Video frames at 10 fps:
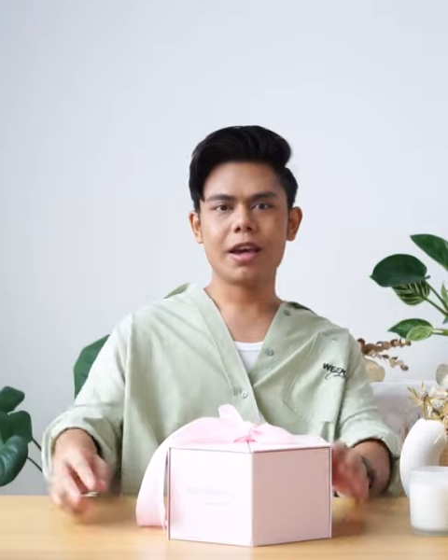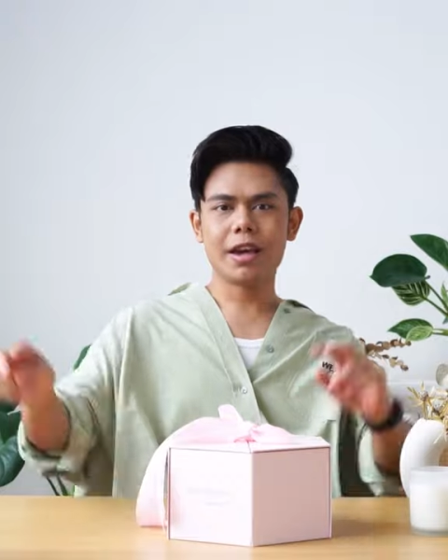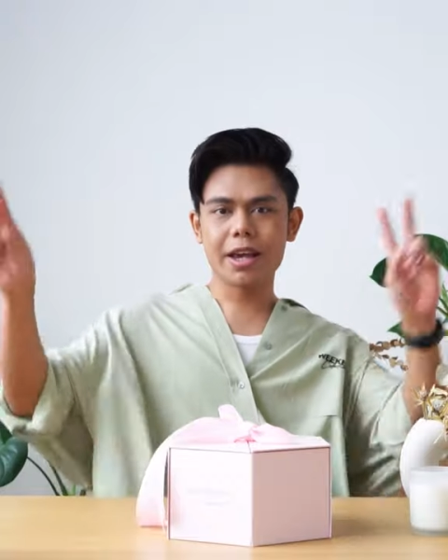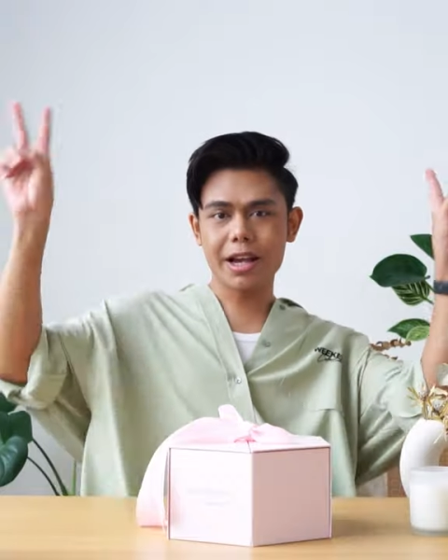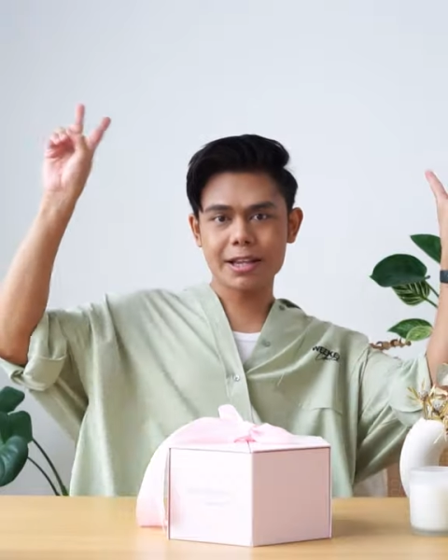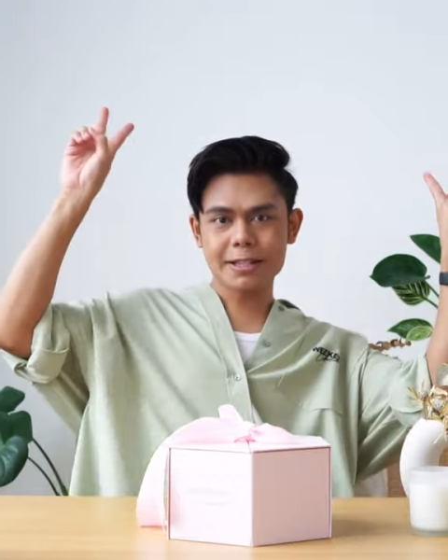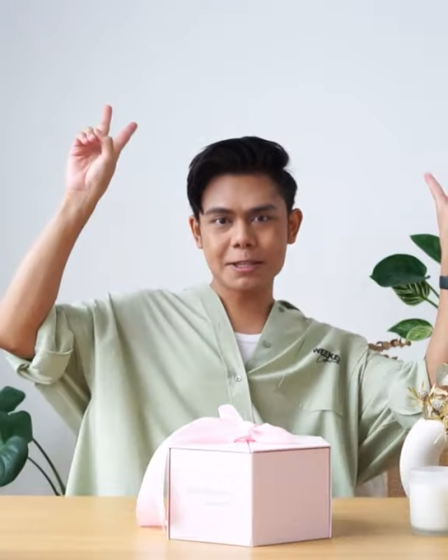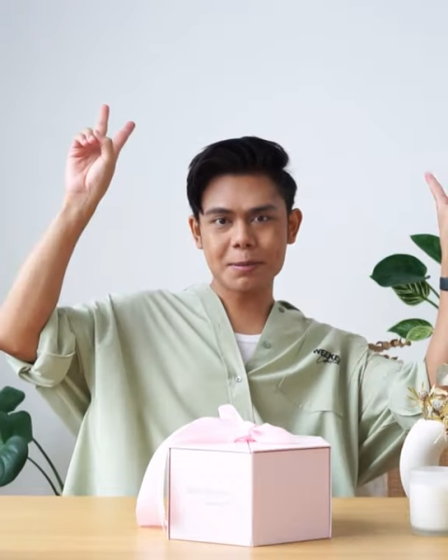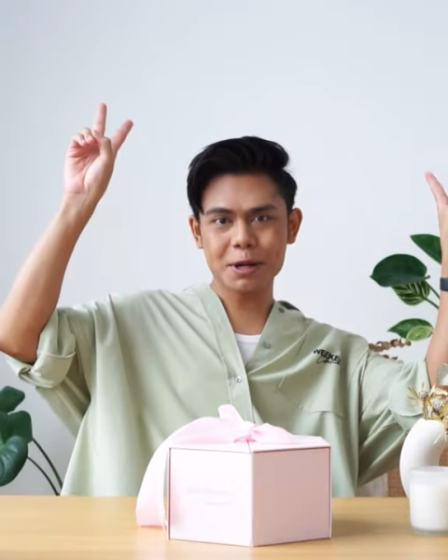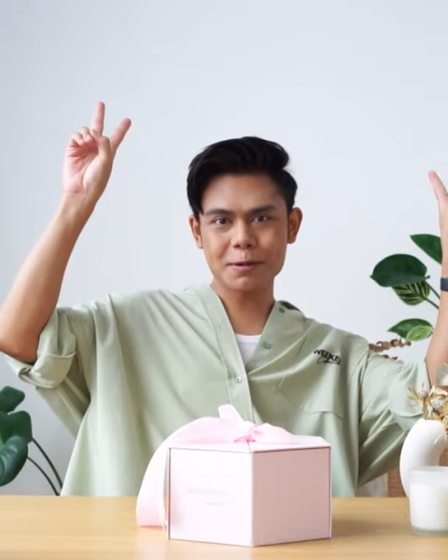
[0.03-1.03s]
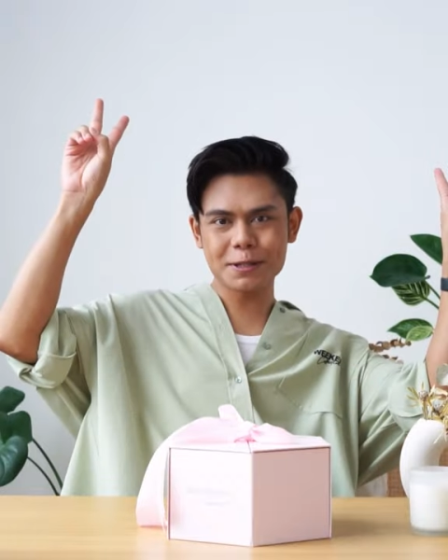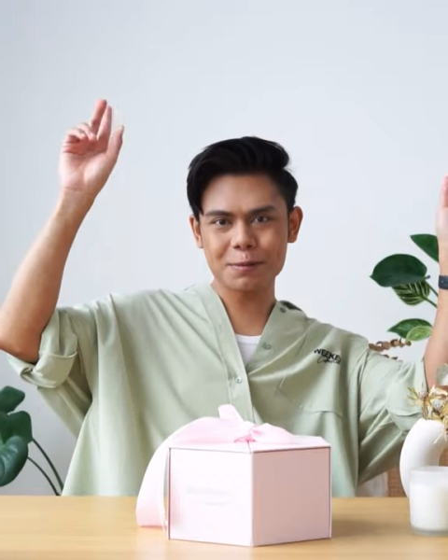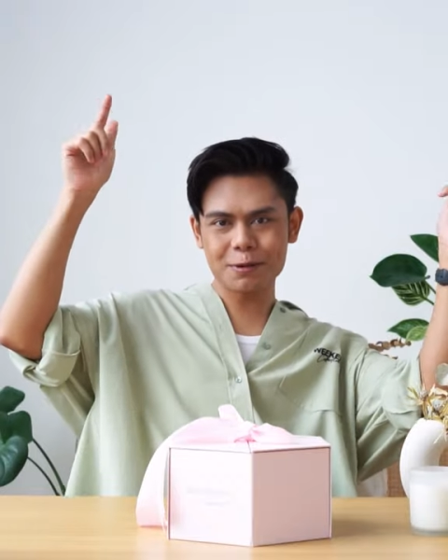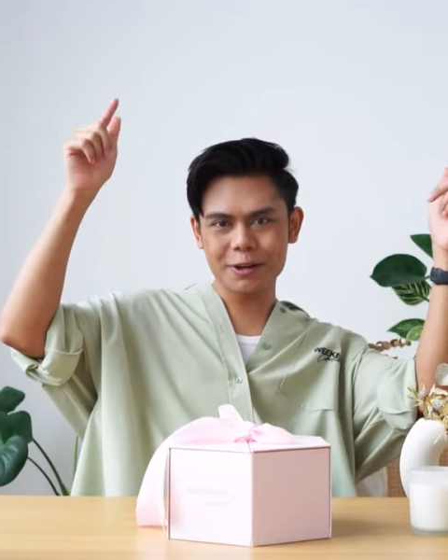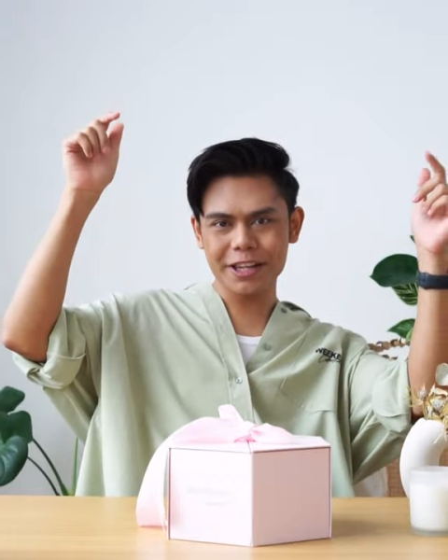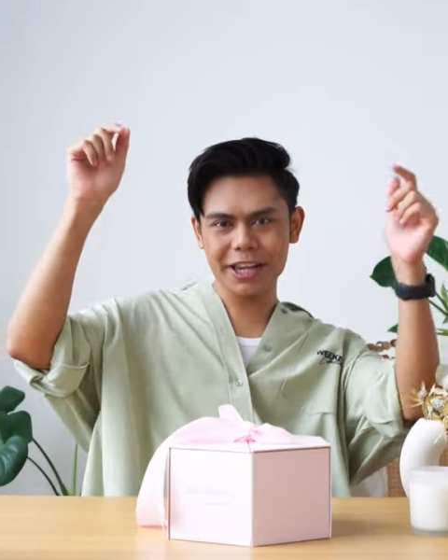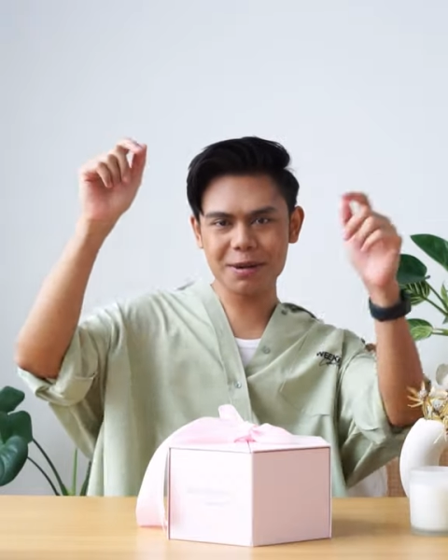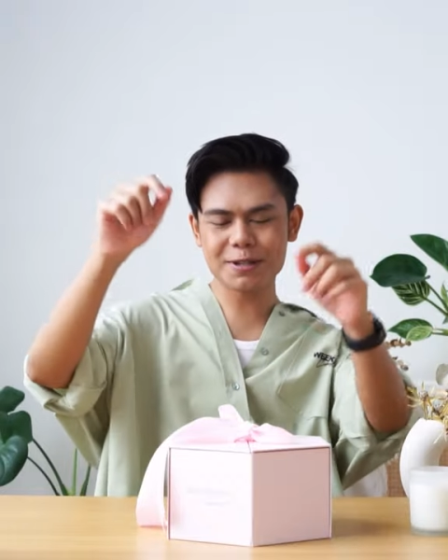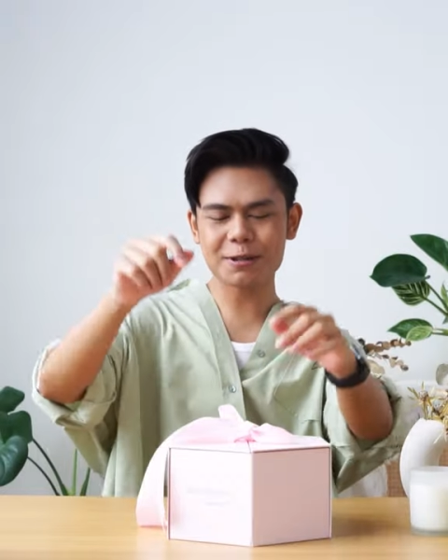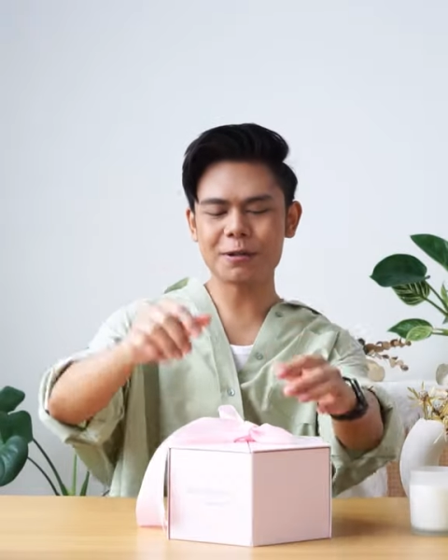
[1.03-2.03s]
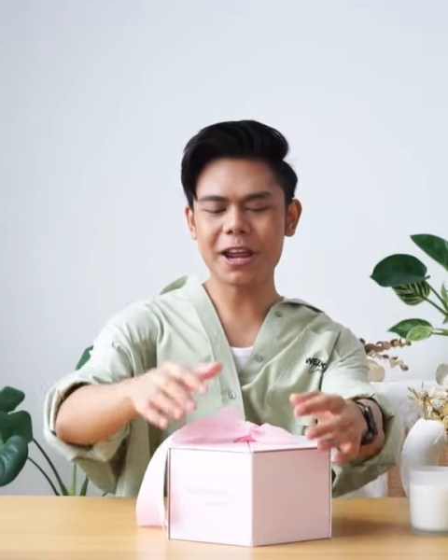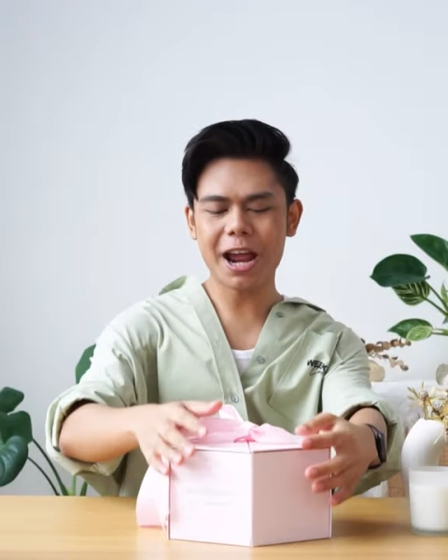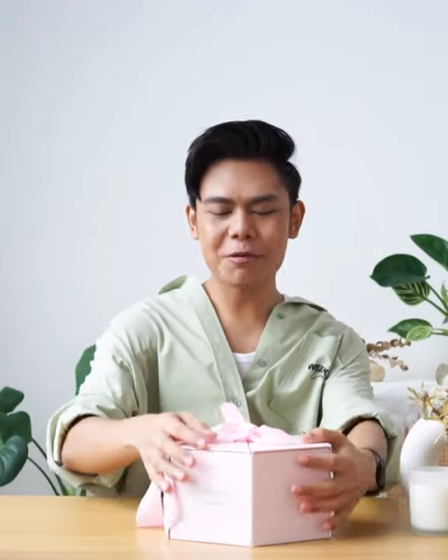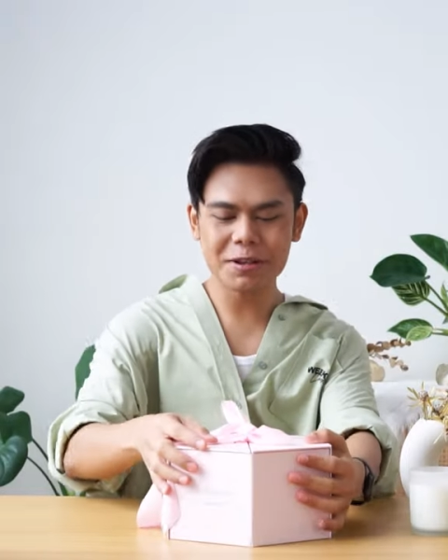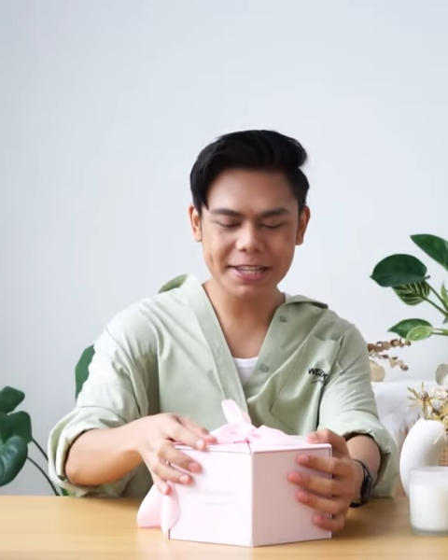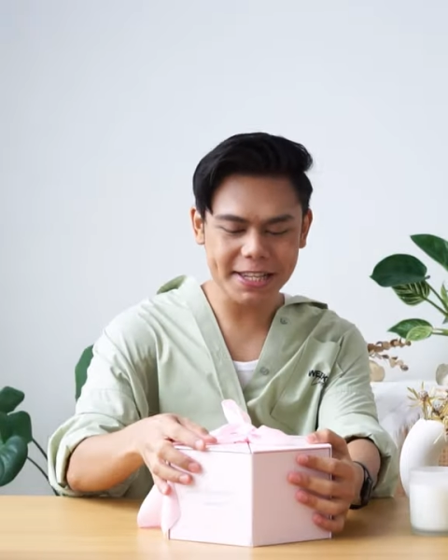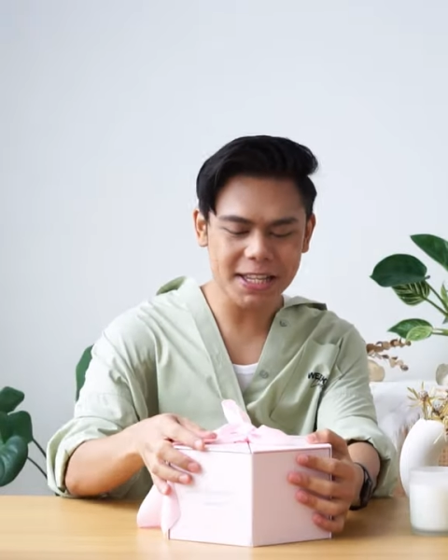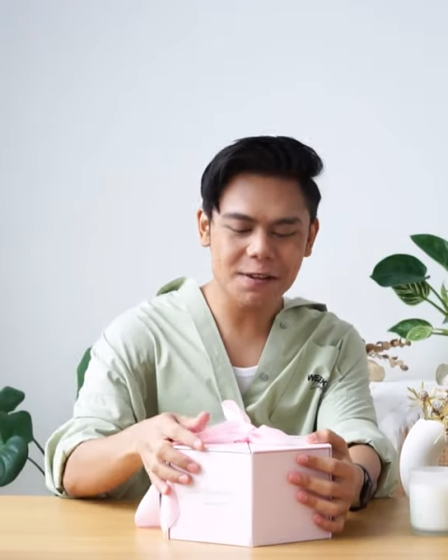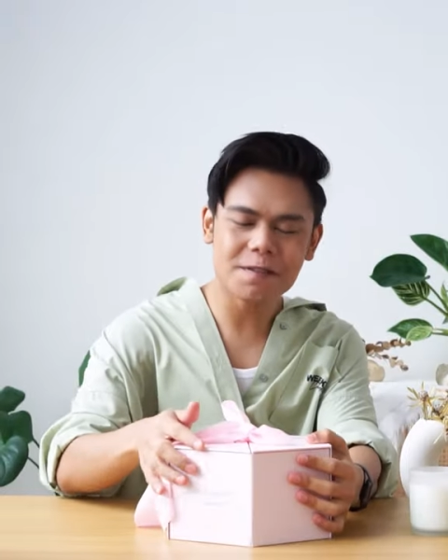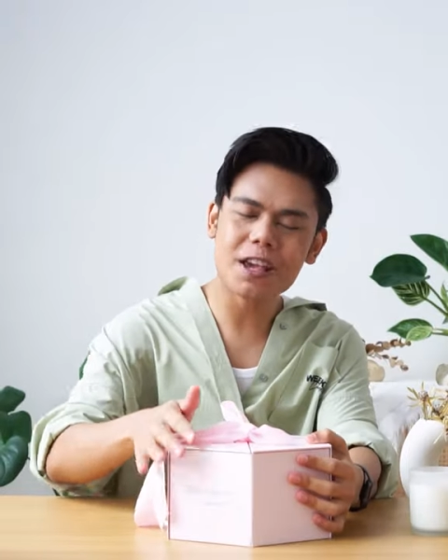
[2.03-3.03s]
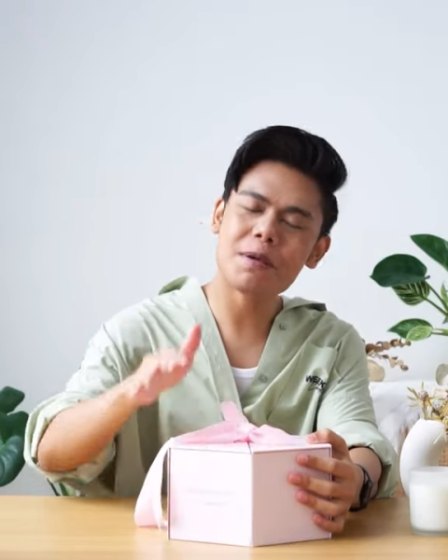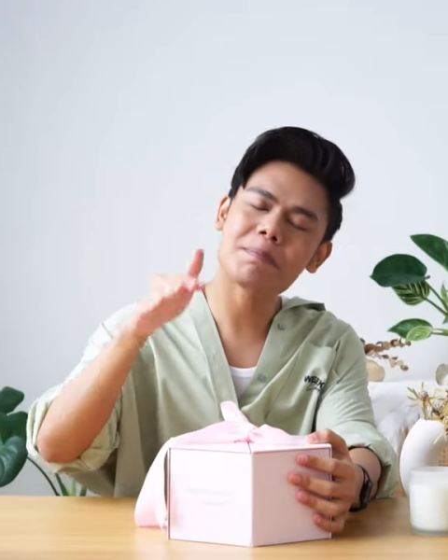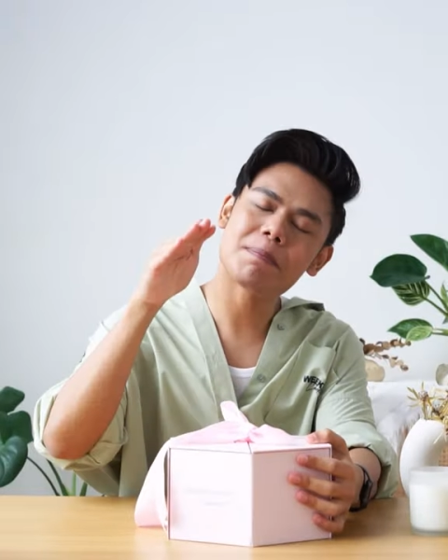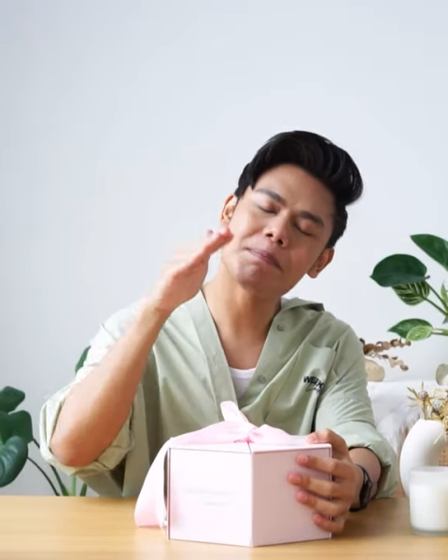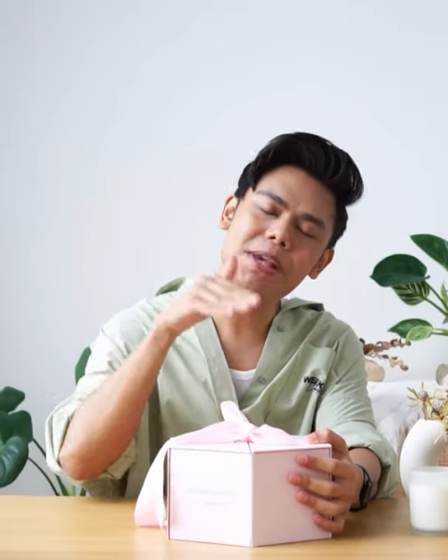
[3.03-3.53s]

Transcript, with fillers: Hey guys, nice to meet It's your boy Qim. So today I received a